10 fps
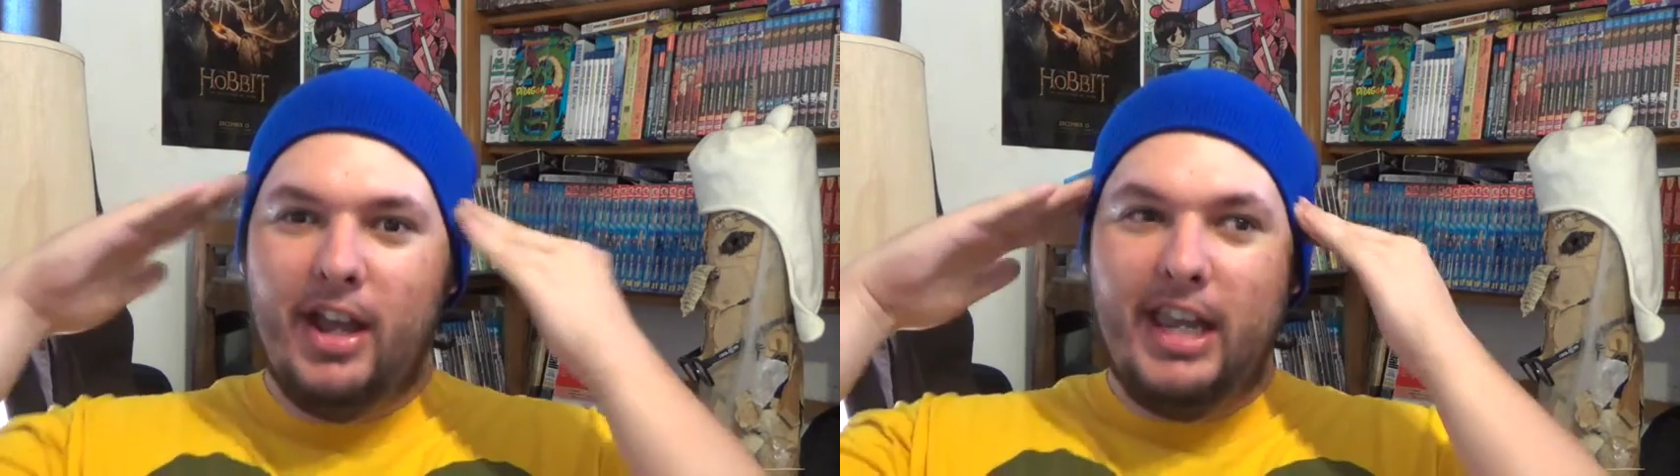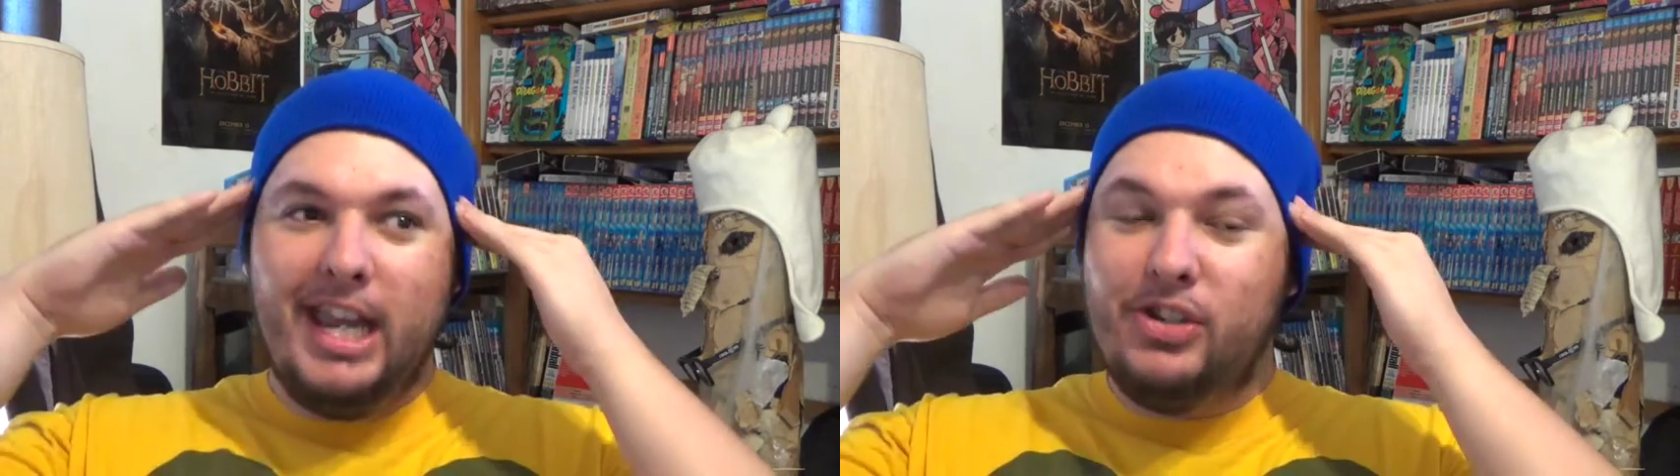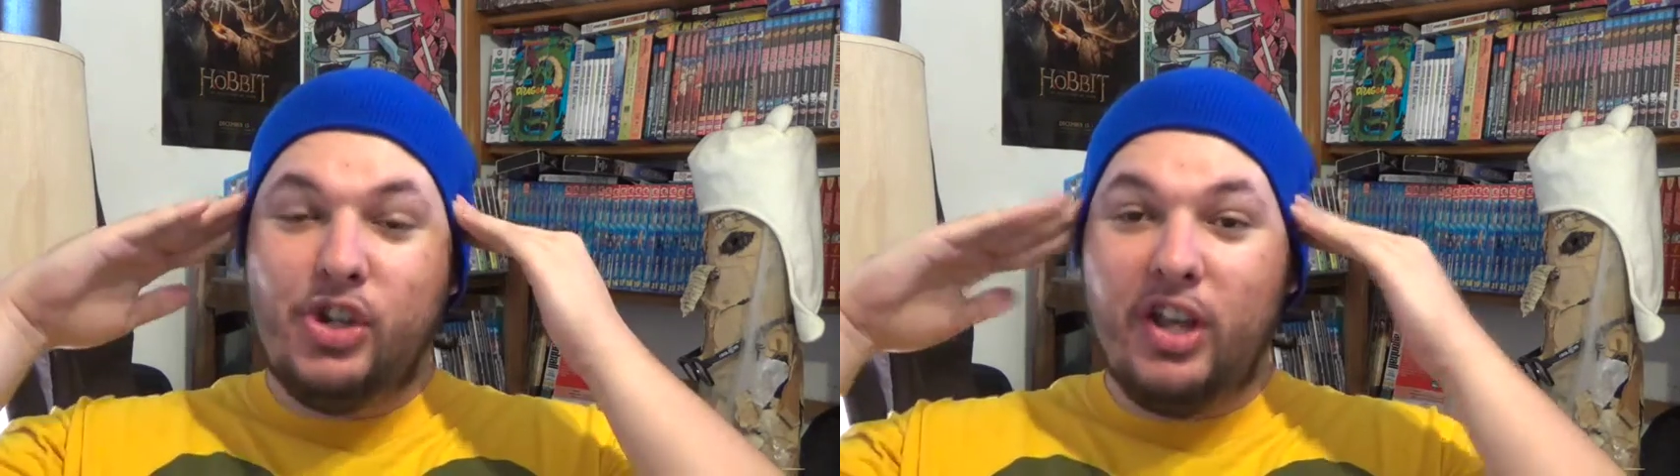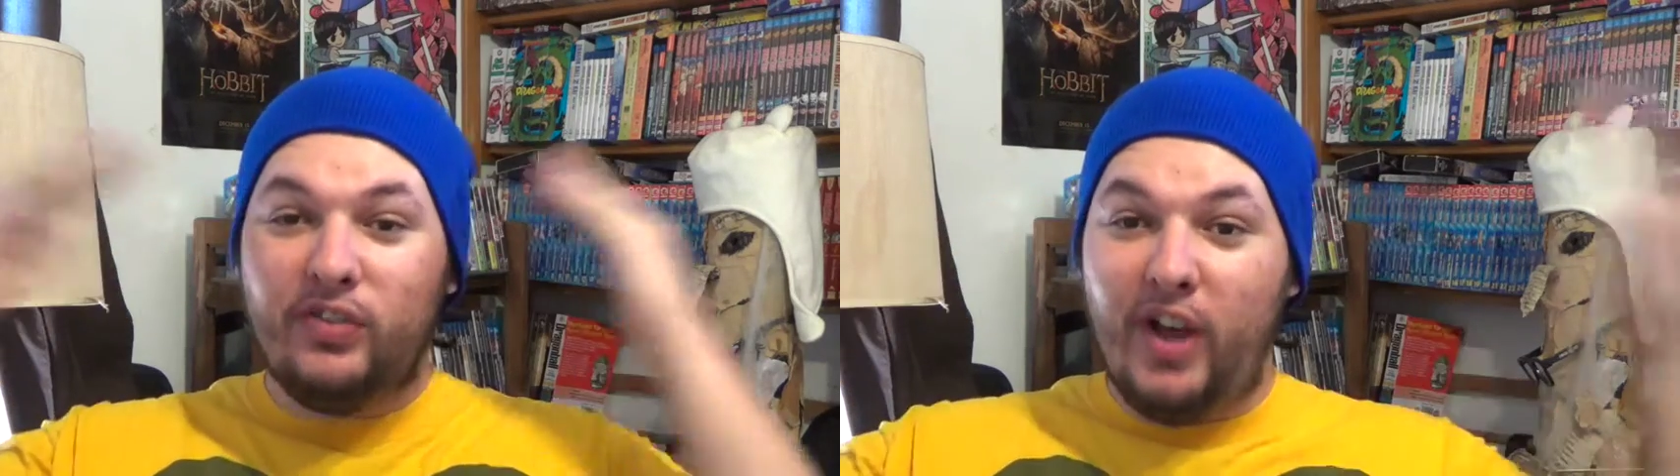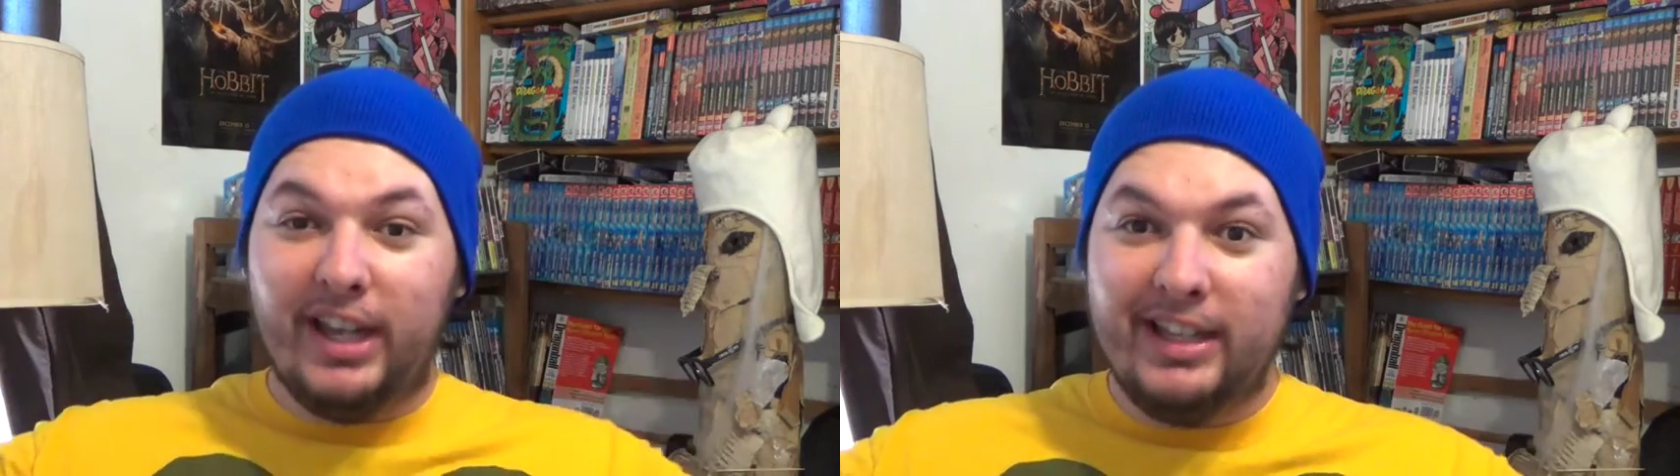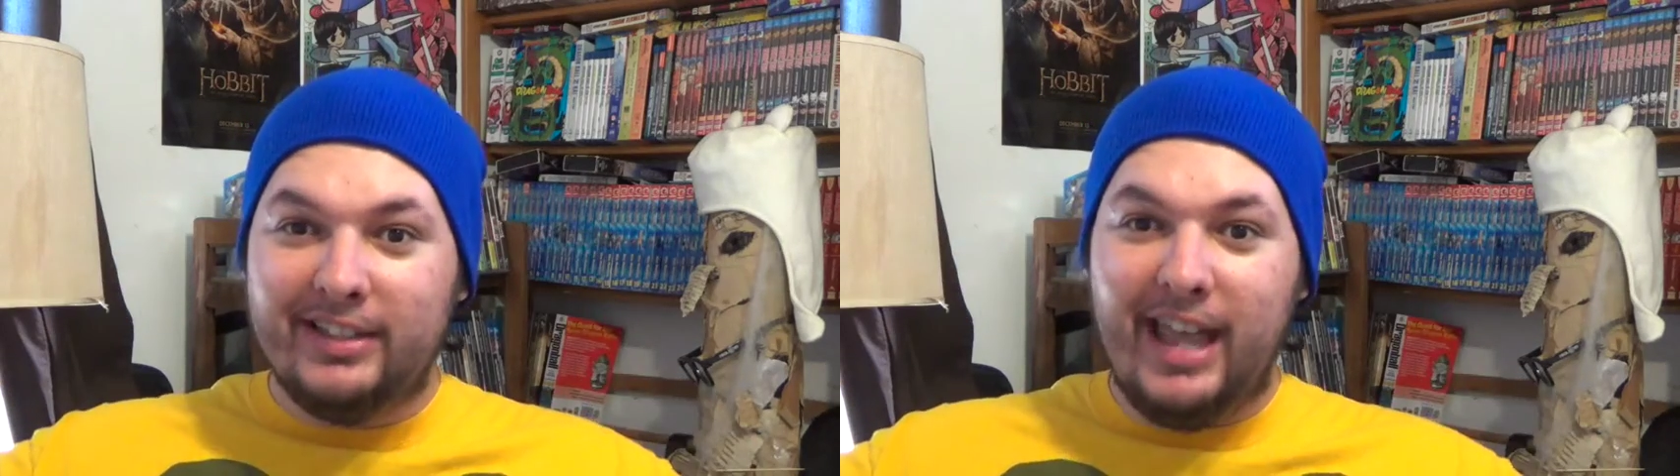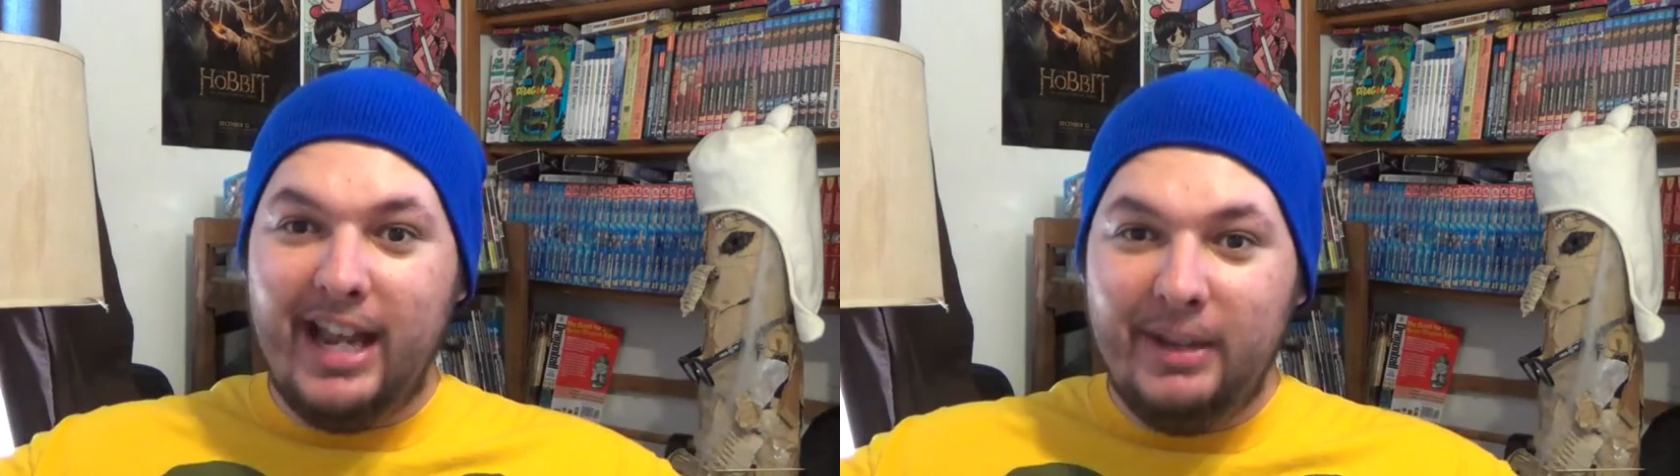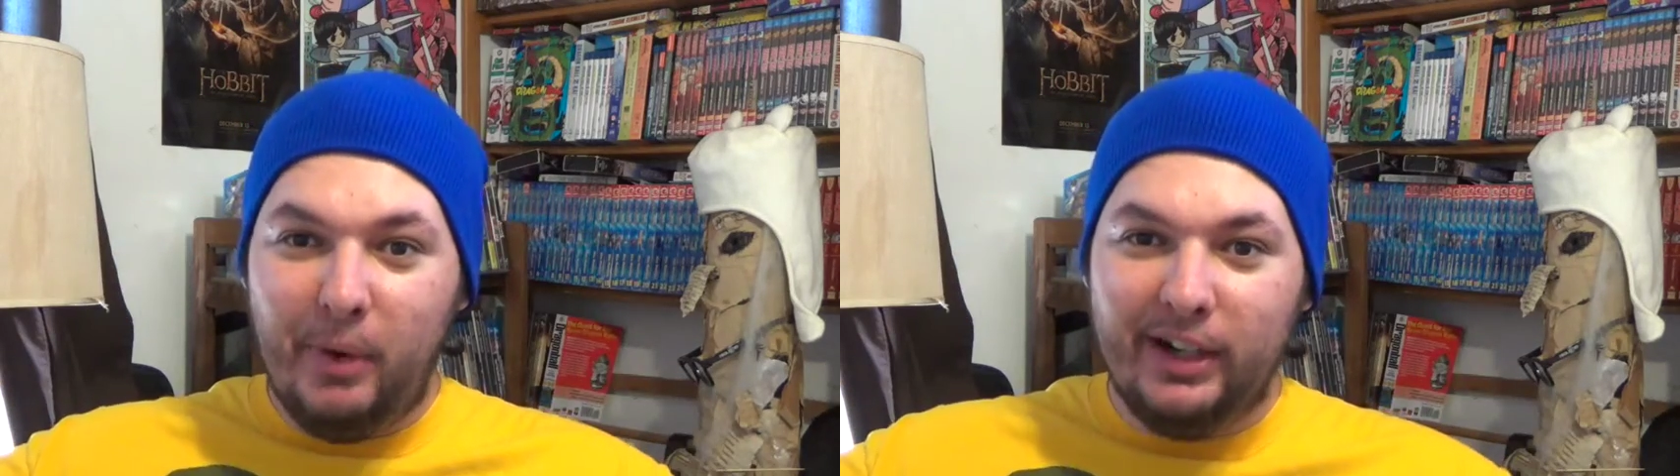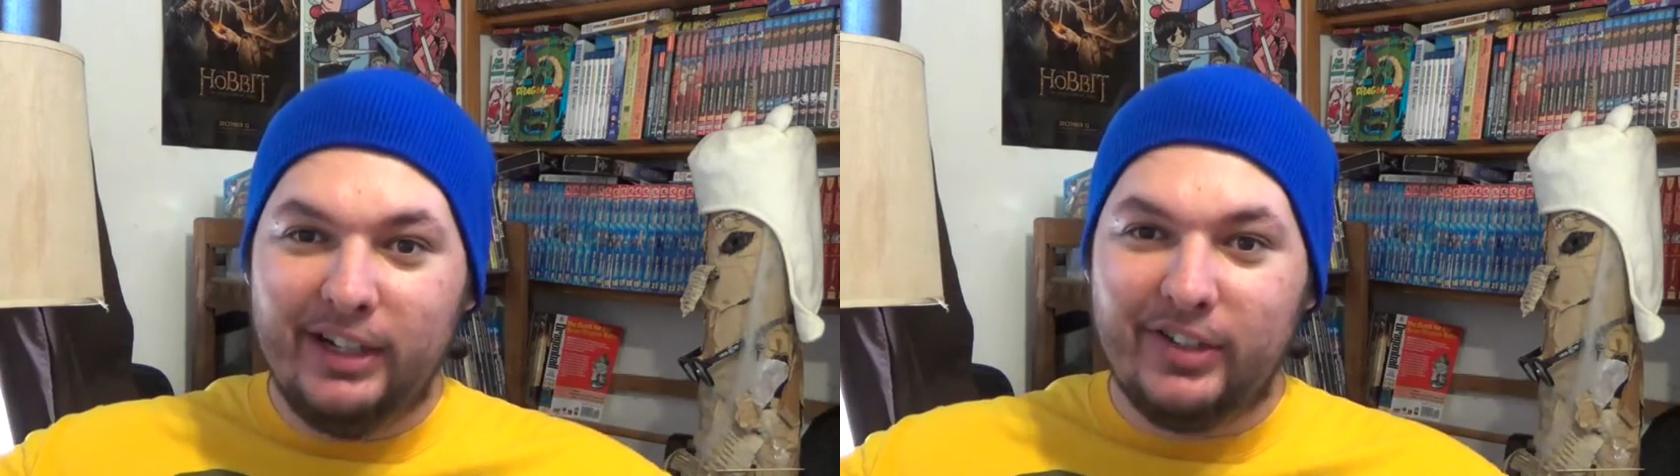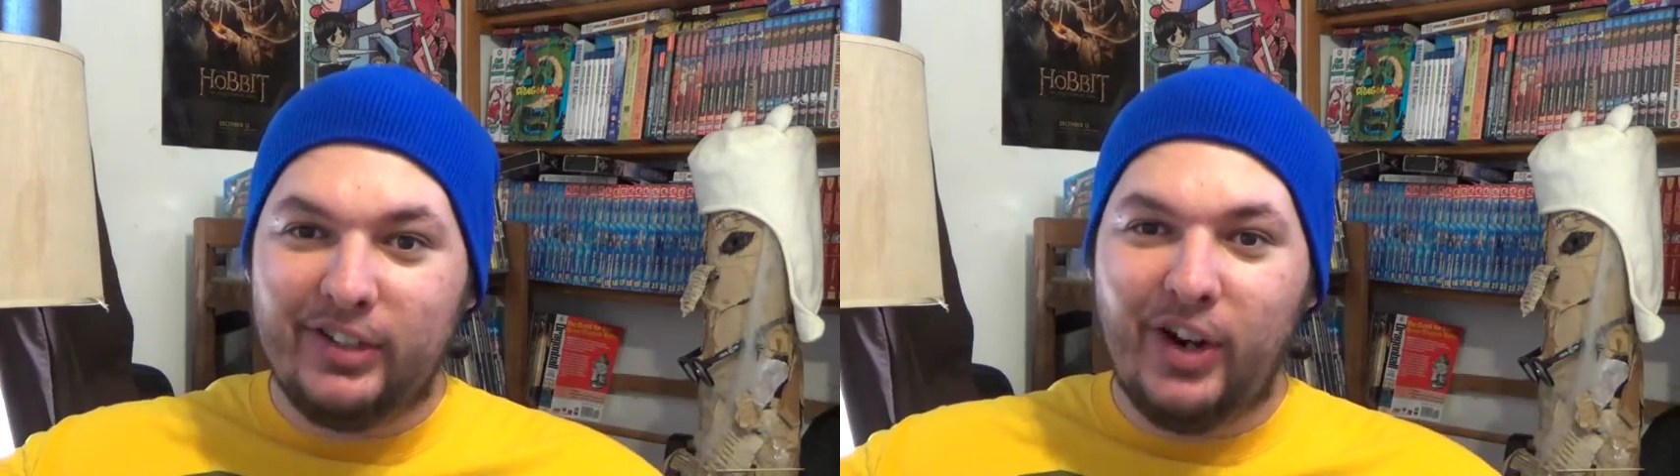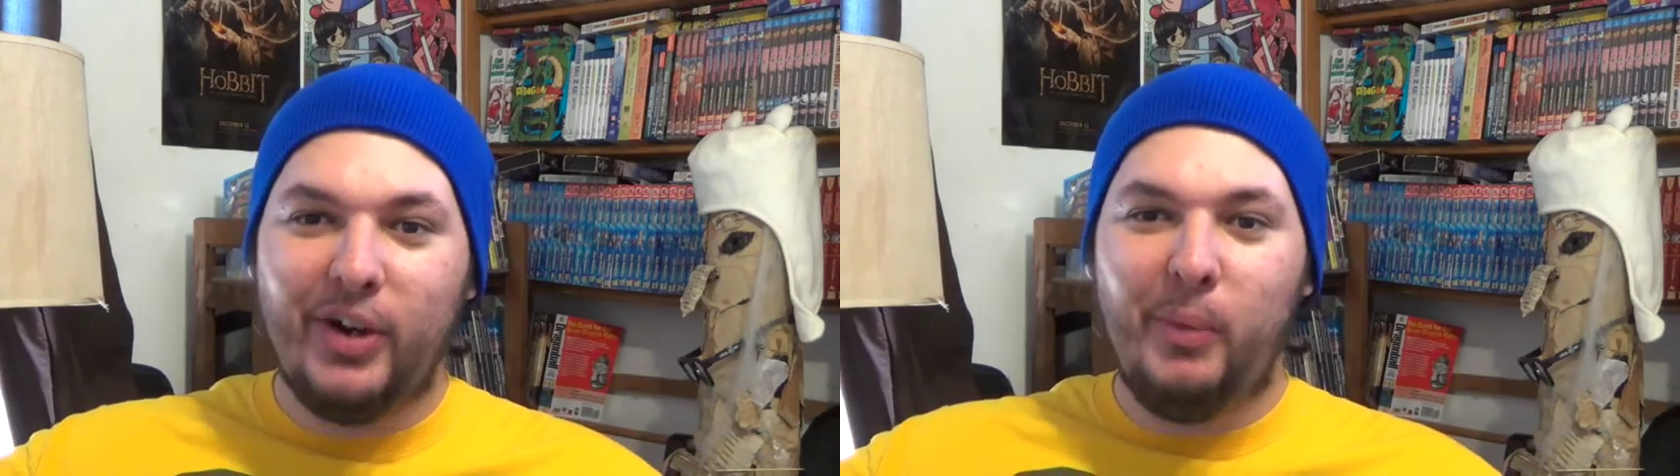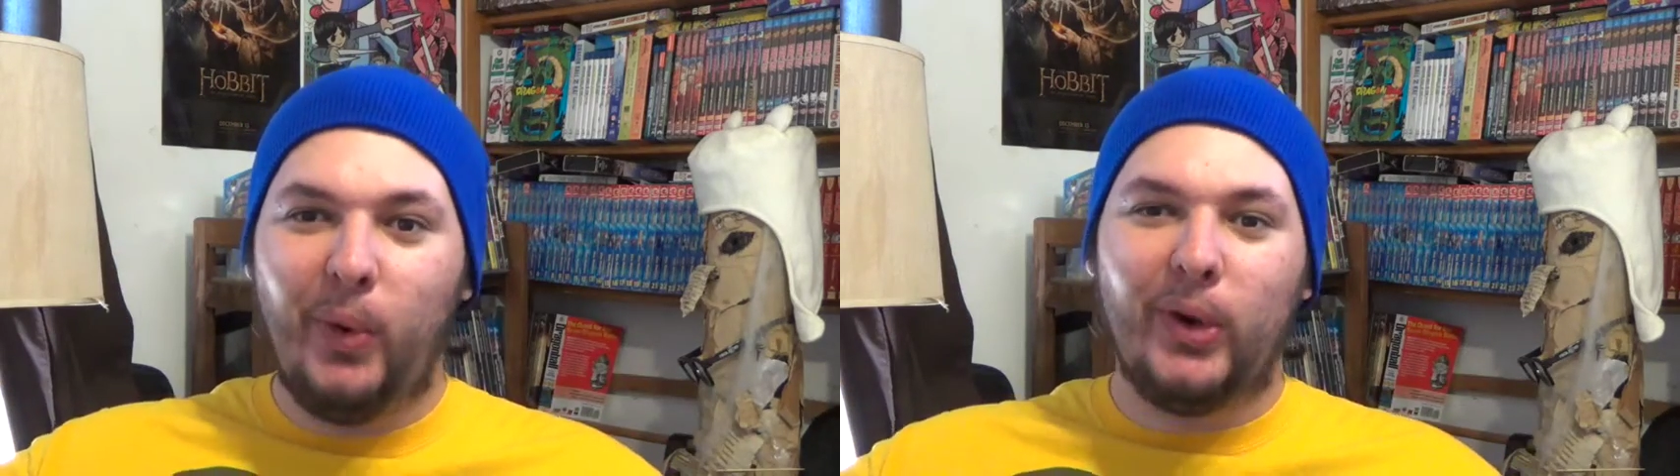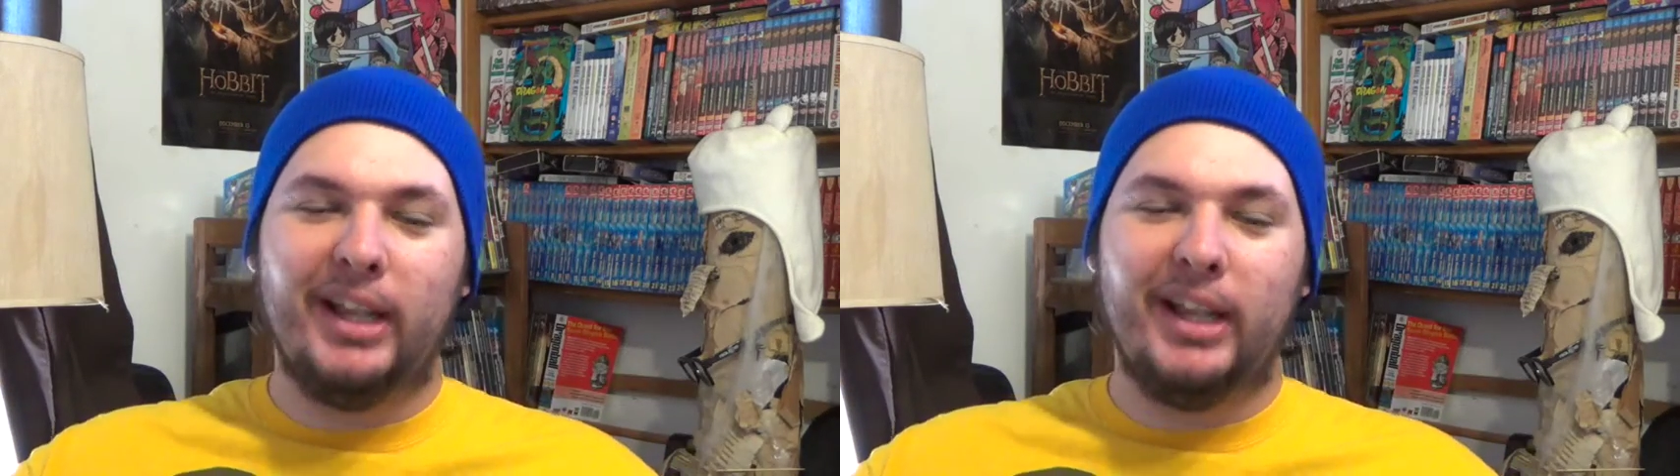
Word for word: he just fucking said he wanted to start a war.